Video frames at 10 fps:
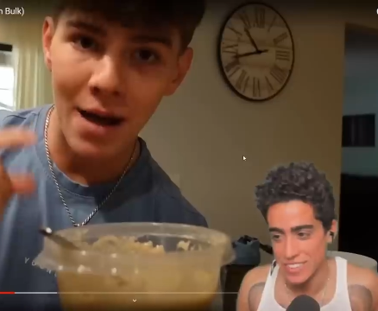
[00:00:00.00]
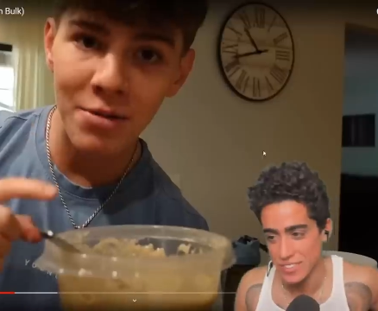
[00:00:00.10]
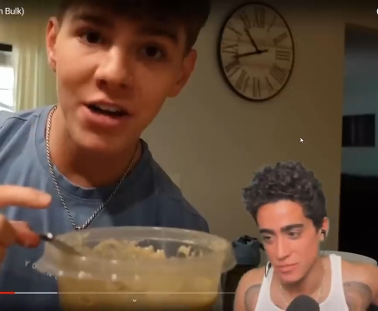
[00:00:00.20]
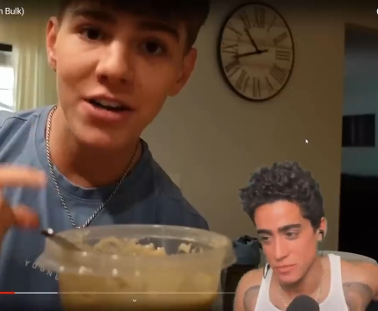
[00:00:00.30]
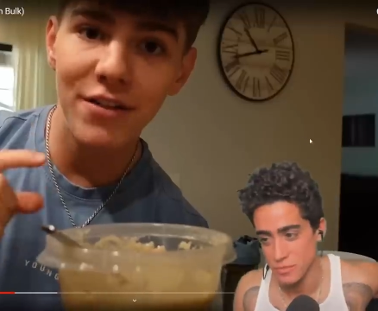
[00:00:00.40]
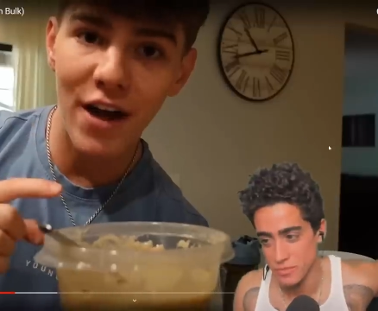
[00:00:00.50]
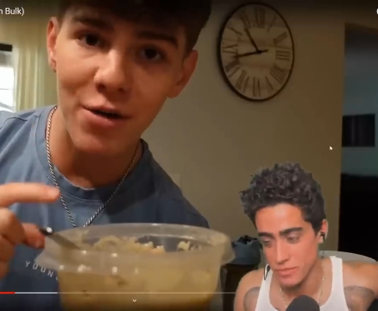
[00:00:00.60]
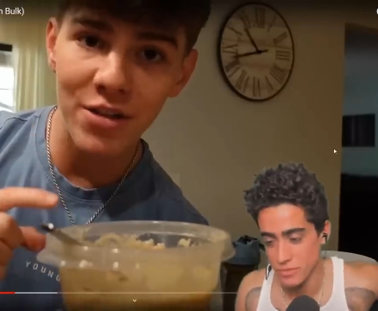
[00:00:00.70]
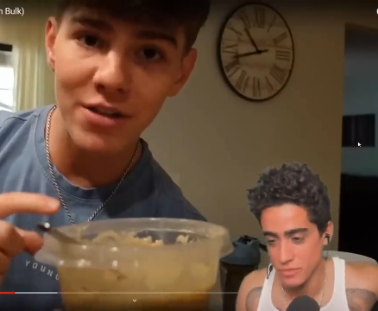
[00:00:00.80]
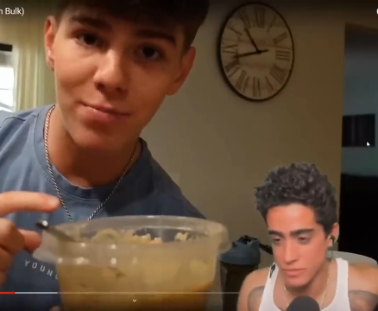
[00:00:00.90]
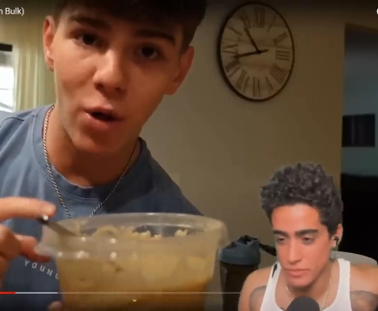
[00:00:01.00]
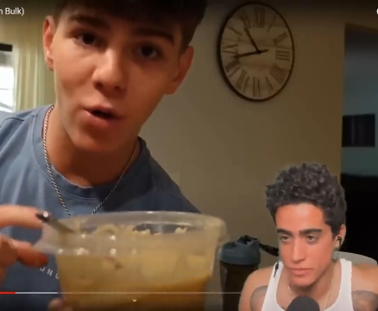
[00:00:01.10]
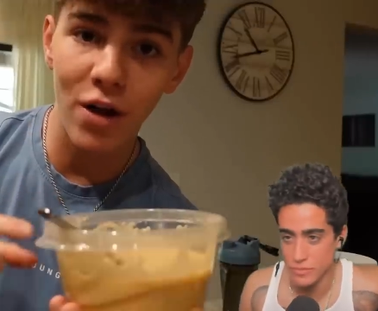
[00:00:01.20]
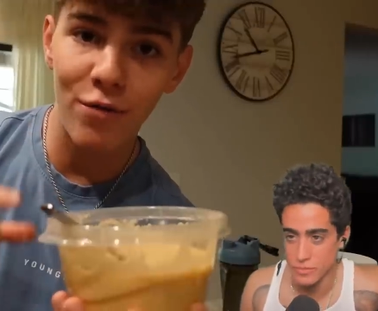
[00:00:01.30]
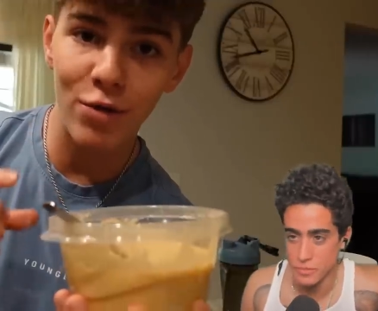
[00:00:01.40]
Speaker 1: I'm gonna devour this
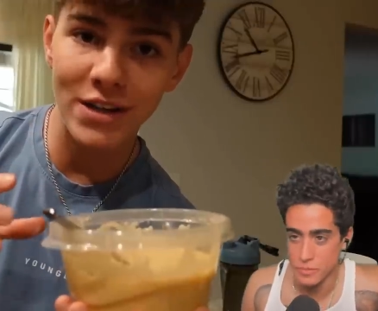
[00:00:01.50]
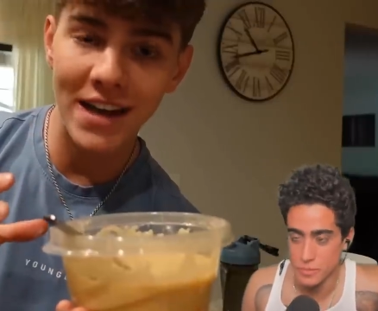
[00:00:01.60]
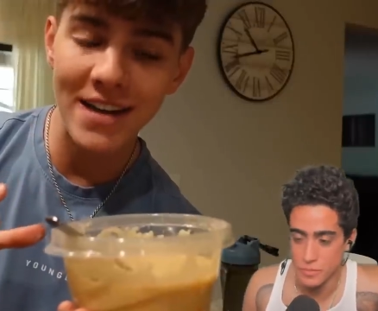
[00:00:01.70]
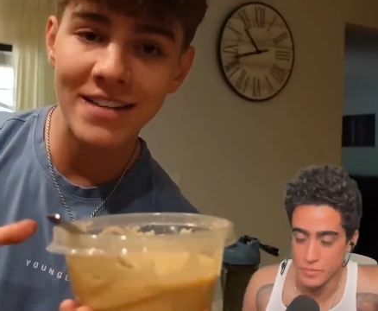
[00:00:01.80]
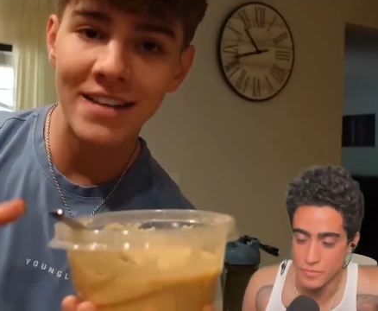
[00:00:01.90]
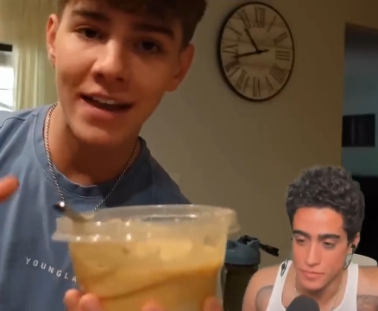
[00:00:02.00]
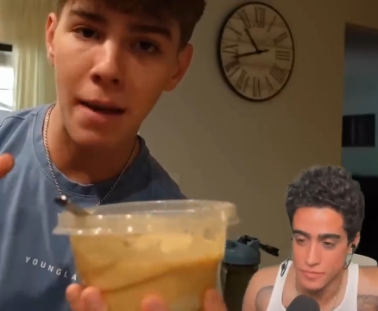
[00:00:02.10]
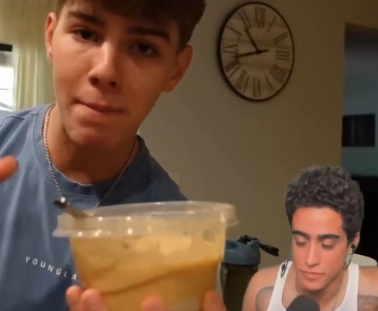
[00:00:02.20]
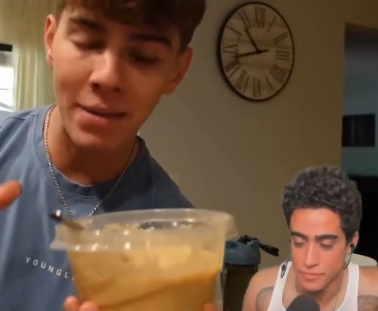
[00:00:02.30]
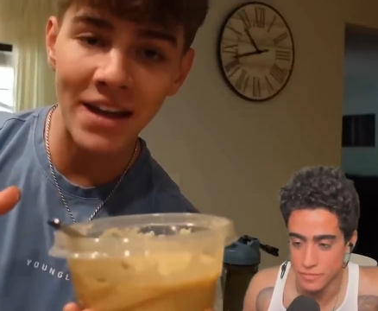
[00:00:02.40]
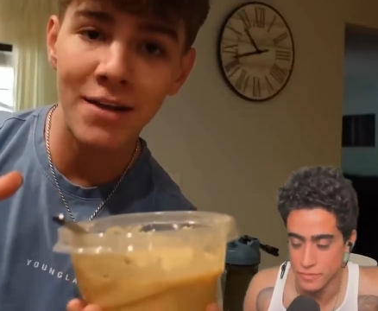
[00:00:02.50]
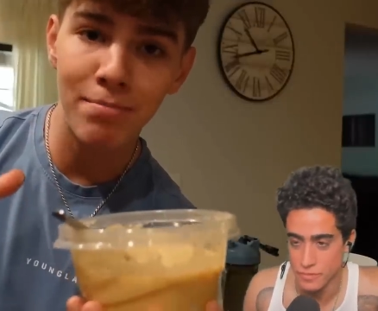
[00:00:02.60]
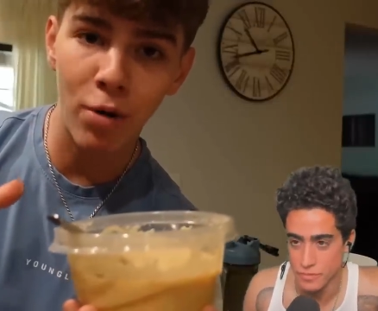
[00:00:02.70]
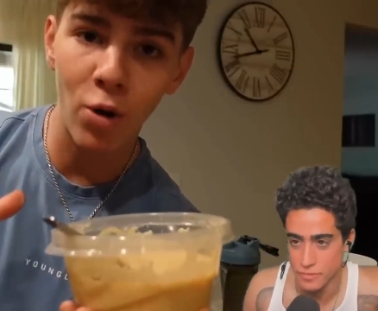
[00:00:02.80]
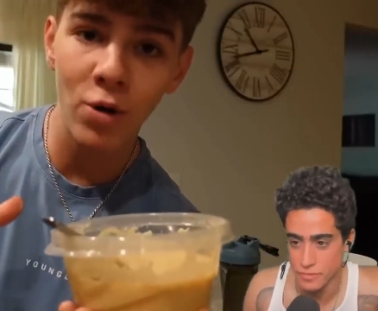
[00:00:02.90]
bowl of what tastes like a big
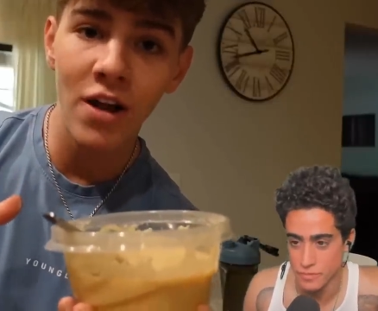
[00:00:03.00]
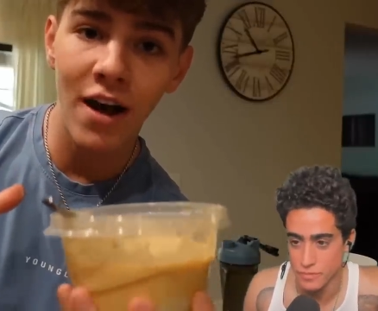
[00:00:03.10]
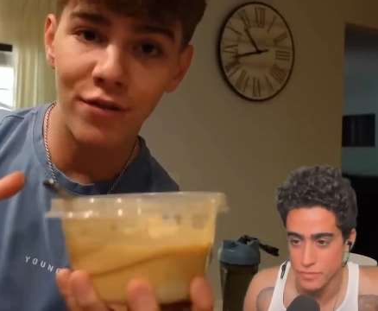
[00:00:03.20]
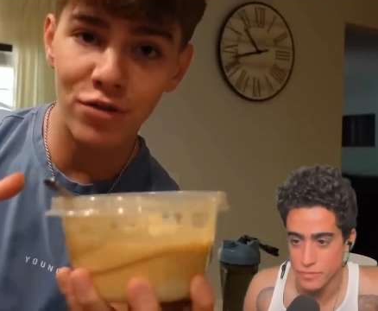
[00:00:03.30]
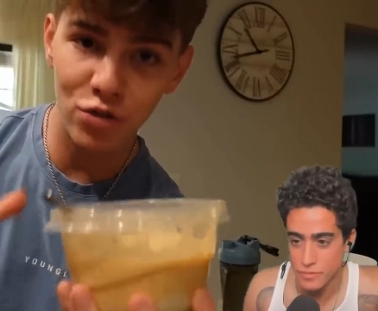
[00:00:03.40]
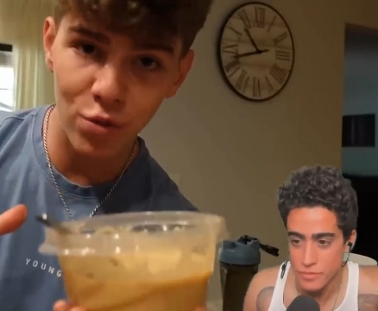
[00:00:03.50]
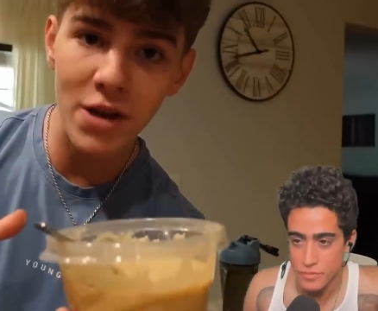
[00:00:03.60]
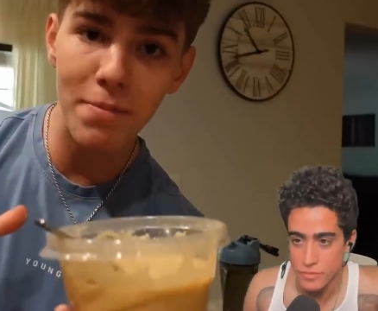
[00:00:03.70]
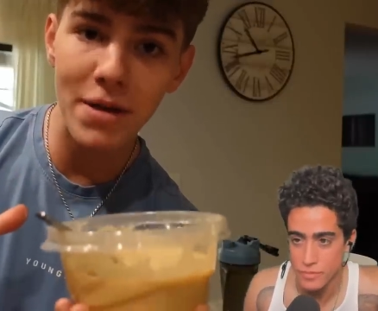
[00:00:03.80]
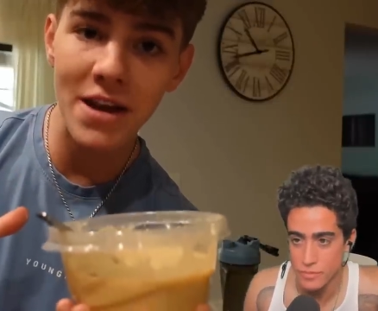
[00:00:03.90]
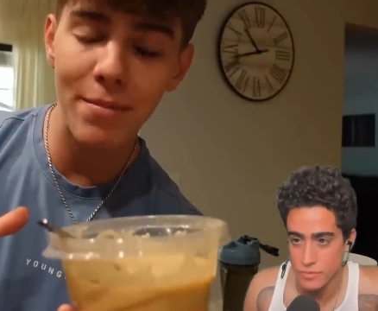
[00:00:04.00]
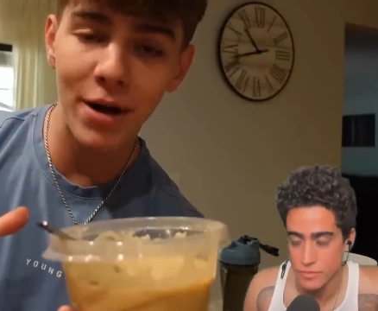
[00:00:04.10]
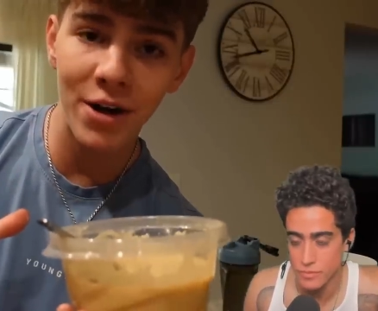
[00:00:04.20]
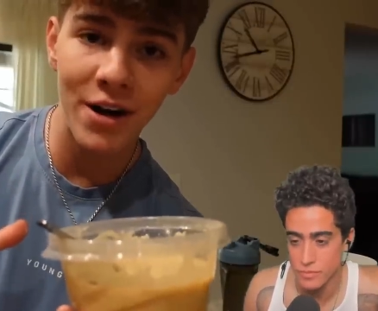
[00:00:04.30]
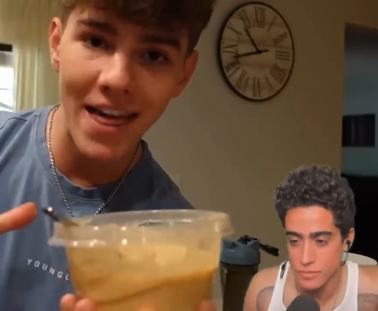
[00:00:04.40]
bowl of sweet peanut
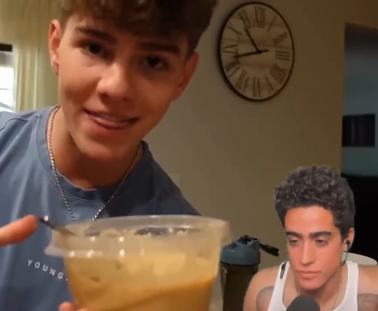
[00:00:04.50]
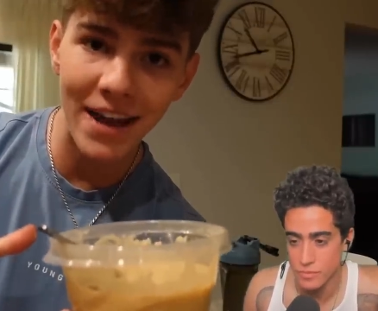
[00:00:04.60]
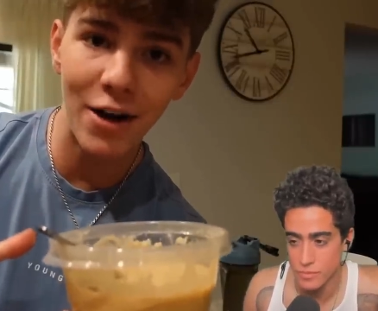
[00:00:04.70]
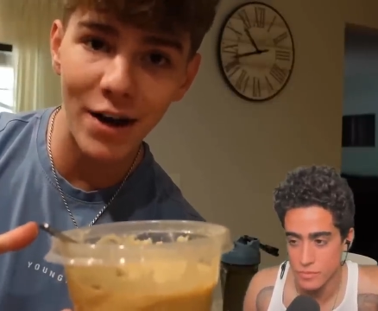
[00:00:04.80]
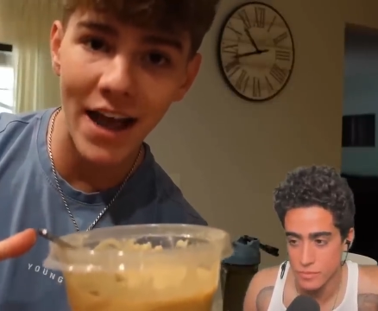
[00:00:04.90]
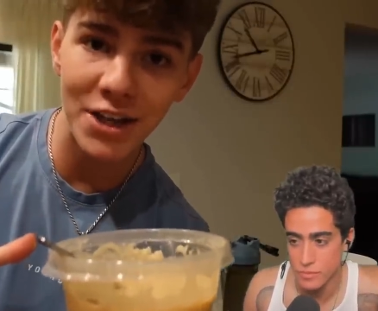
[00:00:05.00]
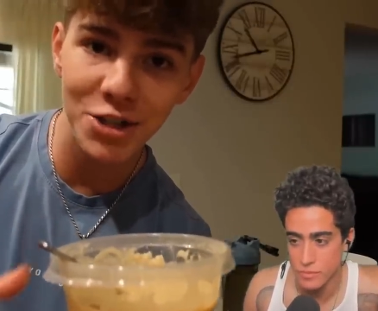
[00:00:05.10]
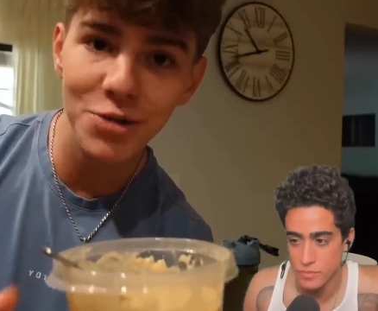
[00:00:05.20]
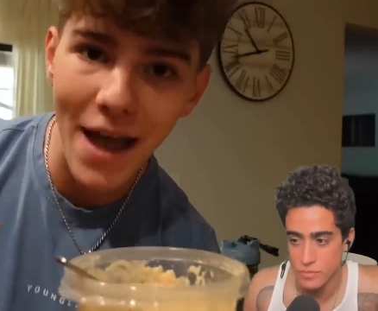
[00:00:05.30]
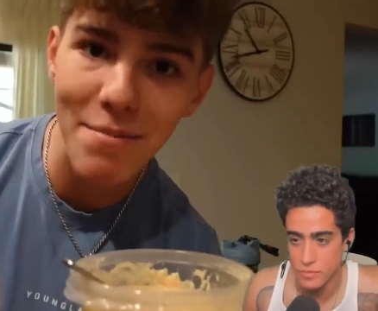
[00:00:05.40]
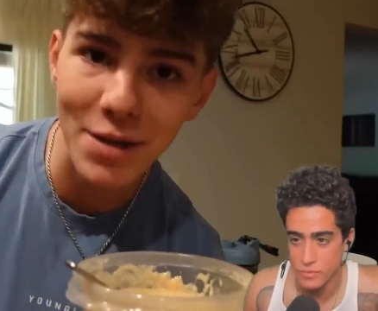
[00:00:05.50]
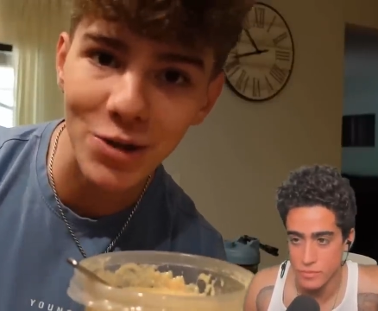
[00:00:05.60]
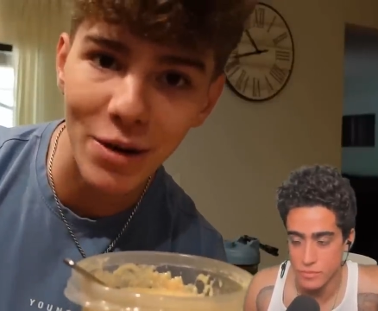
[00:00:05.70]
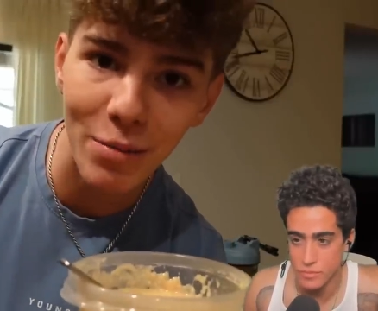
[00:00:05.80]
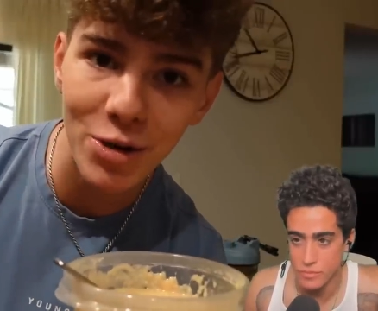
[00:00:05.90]
butter, and then I'll catch you at meal
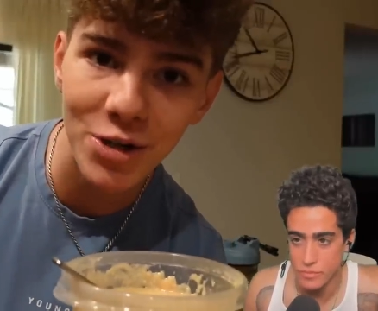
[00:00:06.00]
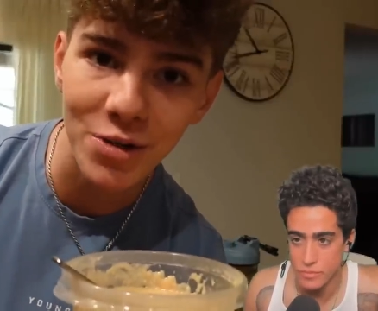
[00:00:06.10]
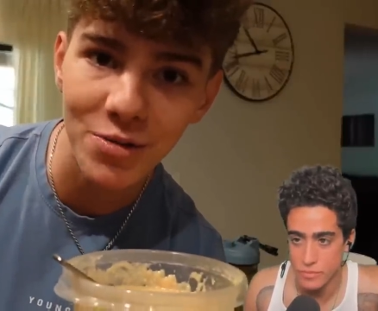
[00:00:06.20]
number two.